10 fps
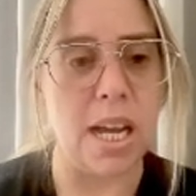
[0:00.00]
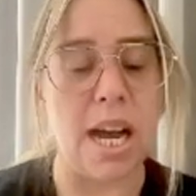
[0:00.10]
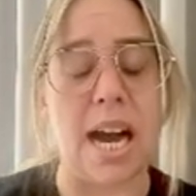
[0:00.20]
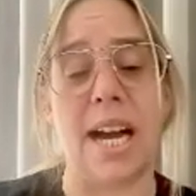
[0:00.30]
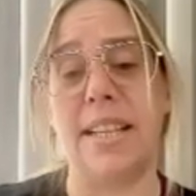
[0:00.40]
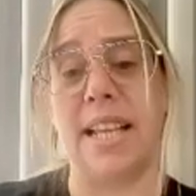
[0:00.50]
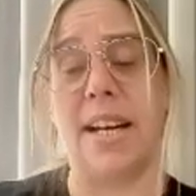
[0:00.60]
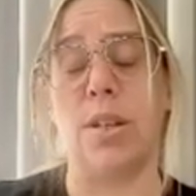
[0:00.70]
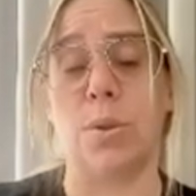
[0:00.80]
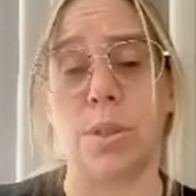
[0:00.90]
and then
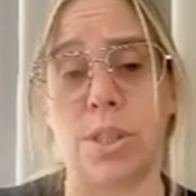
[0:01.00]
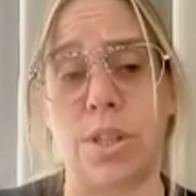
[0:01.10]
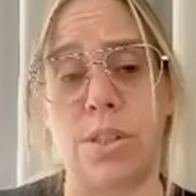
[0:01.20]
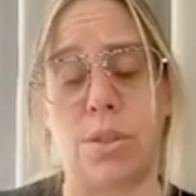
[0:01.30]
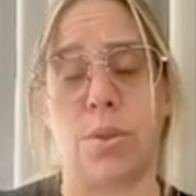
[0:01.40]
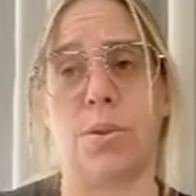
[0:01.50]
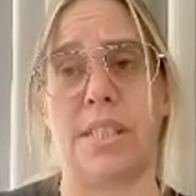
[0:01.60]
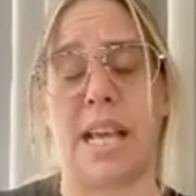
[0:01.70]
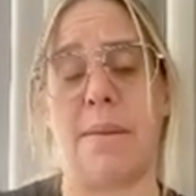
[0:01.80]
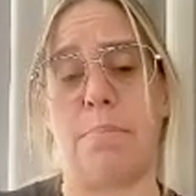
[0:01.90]
it also stores
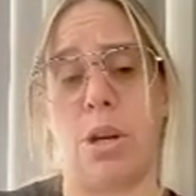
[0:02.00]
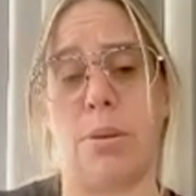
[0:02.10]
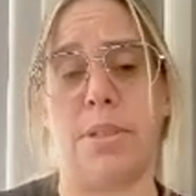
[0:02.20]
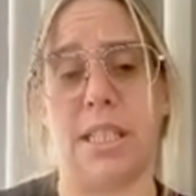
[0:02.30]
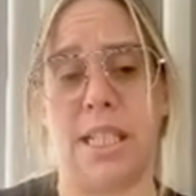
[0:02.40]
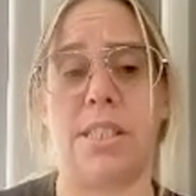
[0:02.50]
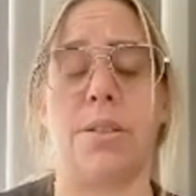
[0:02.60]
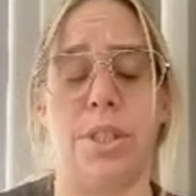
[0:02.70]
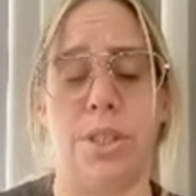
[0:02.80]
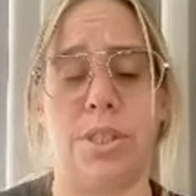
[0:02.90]
that permanently. So
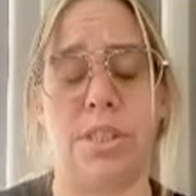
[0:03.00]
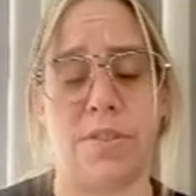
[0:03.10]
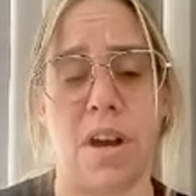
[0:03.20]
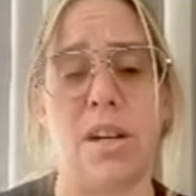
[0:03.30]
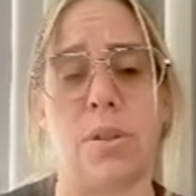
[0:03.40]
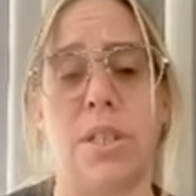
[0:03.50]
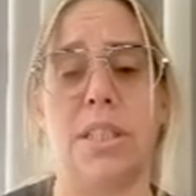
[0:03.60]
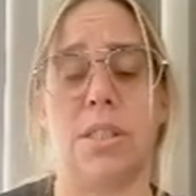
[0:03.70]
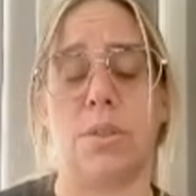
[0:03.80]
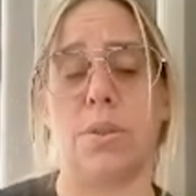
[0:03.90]
it uses Filecoin
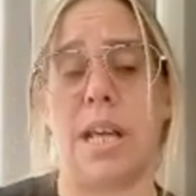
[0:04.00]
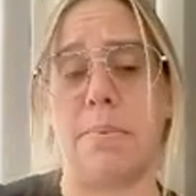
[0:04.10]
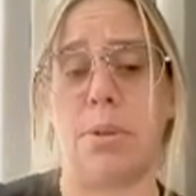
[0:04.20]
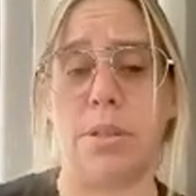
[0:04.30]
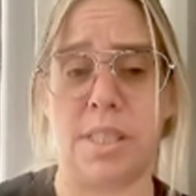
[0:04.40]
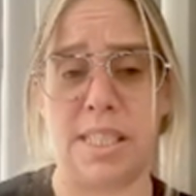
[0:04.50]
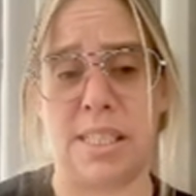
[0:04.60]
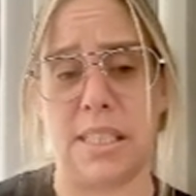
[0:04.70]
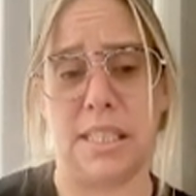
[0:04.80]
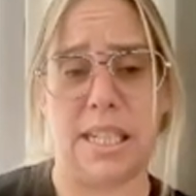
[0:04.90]
to store that
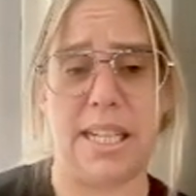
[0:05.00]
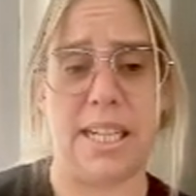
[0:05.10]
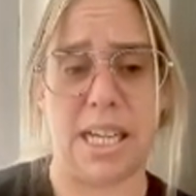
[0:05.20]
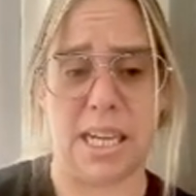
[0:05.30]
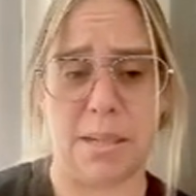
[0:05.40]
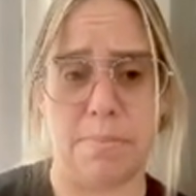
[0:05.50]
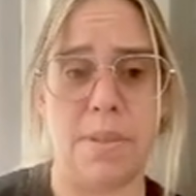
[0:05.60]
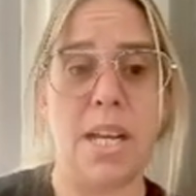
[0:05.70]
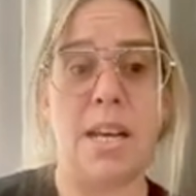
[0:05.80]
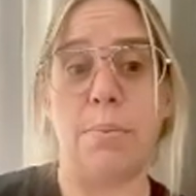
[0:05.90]
persistently
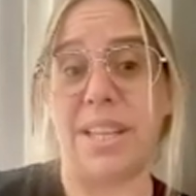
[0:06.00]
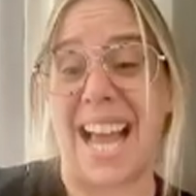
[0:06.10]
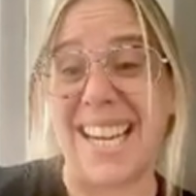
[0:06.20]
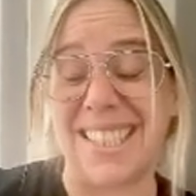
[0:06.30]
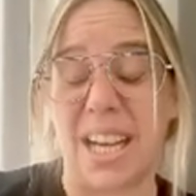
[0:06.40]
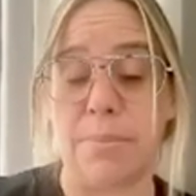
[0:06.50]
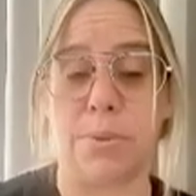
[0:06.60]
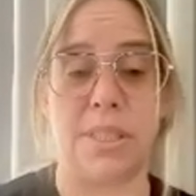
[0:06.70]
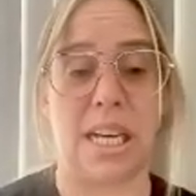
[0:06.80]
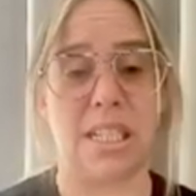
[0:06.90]
with 8 times
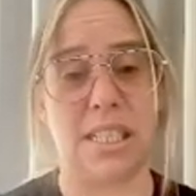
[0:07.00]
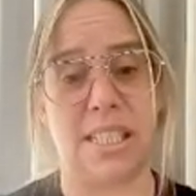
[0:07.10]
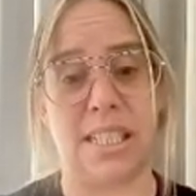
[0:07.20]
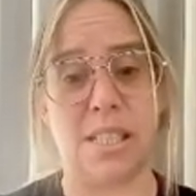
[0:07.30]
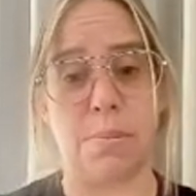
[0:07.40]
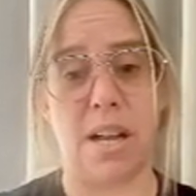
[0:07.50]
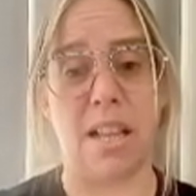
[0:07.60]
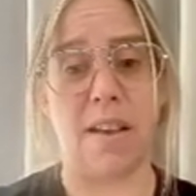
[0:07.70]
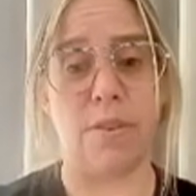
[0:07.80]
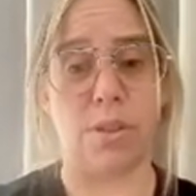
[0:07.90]
redundancy as well.
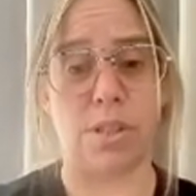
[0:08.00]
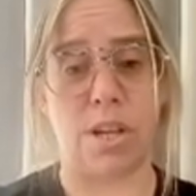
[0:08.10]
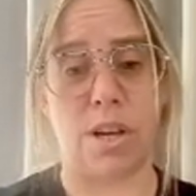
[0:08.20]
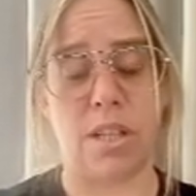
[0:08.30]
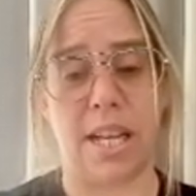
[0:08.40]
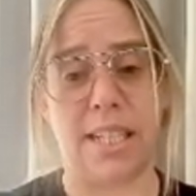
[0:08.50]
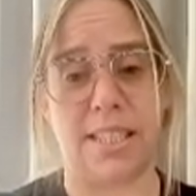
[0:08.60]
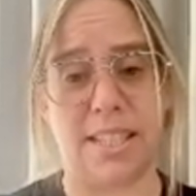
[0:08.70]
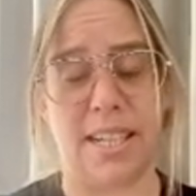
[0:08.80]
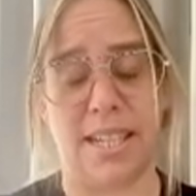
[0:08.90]
I've also got
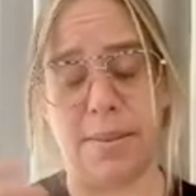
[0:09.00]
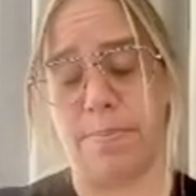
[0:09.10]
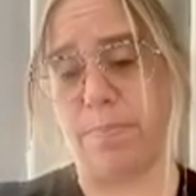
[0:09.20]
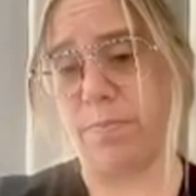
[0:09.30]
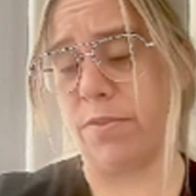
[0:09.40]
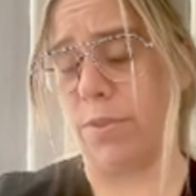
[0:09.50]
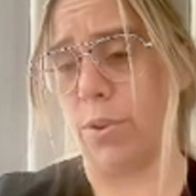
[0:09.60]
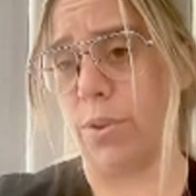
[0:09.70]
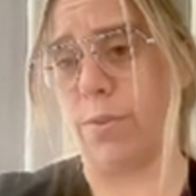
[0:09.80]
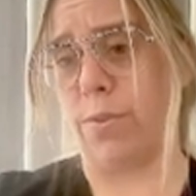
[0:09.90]

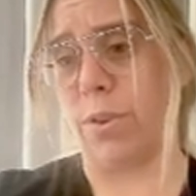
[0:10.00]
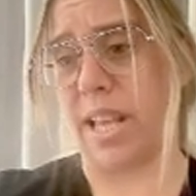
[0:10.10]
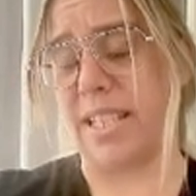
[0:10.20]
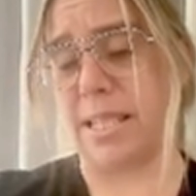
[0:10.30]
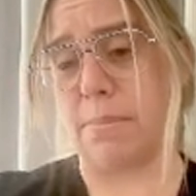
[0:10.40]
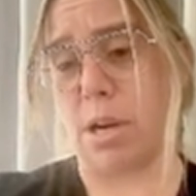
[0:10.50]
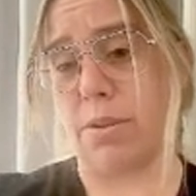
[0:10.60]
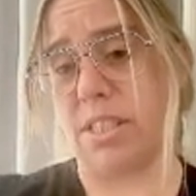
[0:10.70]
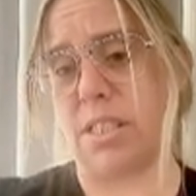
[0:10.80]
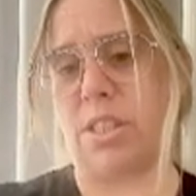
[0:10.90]
for that demo I
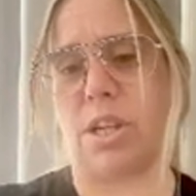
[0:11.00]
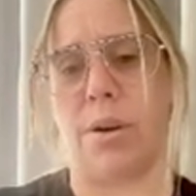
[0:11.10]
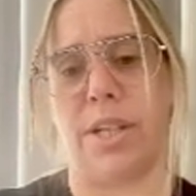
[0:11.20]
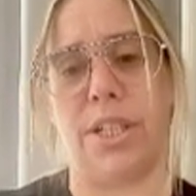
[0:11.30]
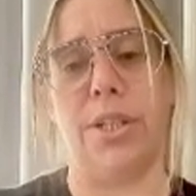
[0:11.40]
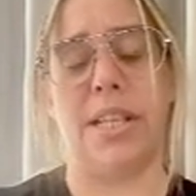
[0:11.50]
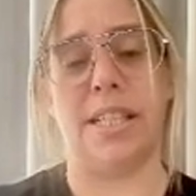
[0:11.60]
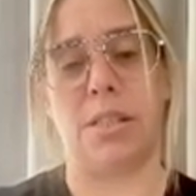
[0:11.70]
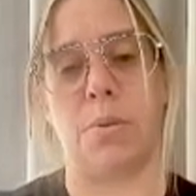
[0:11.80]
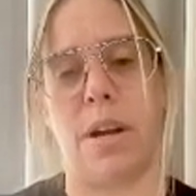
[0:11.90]
was just showing you,
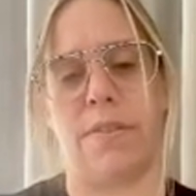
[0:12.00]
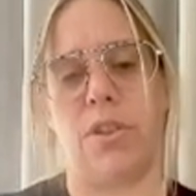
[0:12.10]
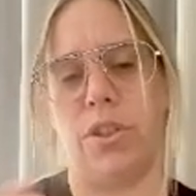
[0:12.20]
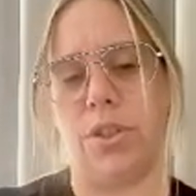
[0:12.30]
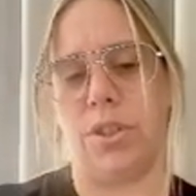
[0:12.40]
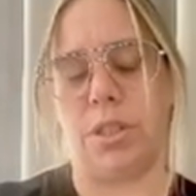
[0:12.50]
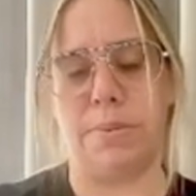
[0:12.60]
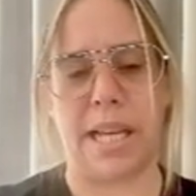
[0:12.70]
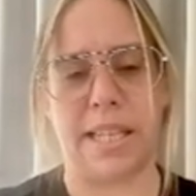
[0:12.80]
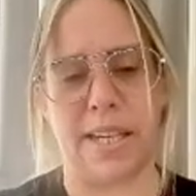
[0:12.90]
there's quite a few
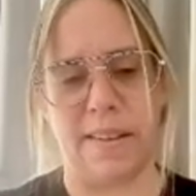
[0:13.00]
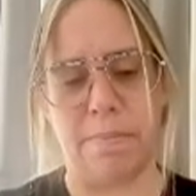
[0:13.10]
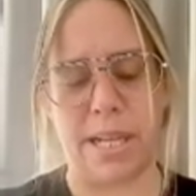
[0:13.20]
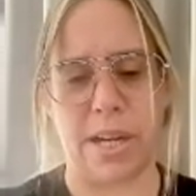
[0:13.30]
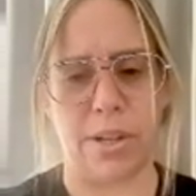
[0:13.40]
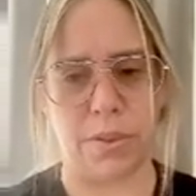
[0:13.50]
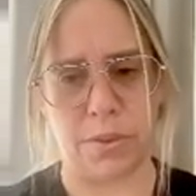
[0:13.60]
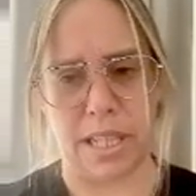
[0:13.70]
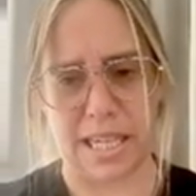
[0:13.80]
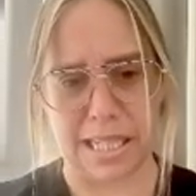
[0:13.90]
YouTubes out there of me going
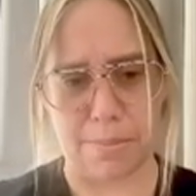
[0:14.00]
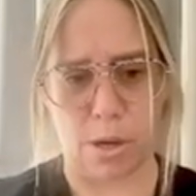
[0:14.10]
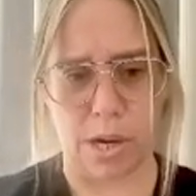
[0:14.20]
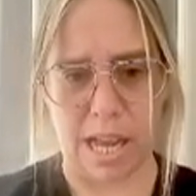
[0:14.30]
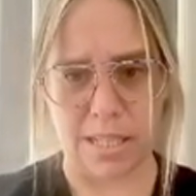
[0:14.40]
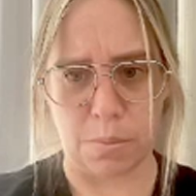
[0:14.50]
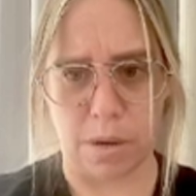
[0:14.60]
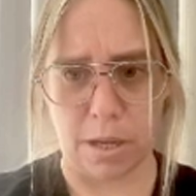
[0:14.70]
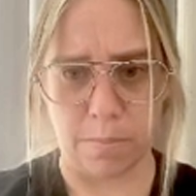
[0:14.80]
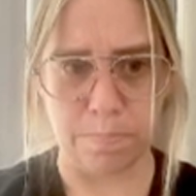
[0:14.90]
through that demo as well.